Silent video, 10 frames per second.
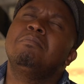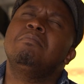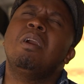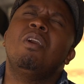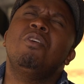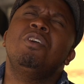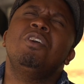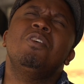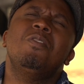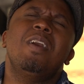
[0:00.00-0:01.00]
more
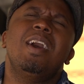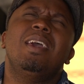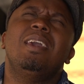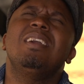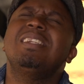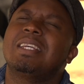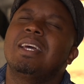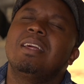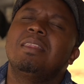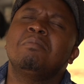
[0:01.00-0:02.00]
you wait,
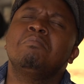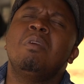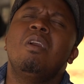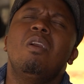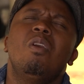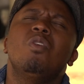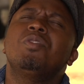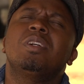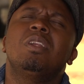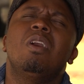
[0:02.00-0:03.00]
the more
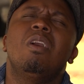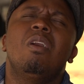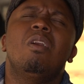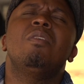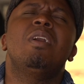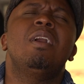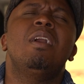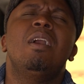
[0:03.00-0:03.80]
the glory.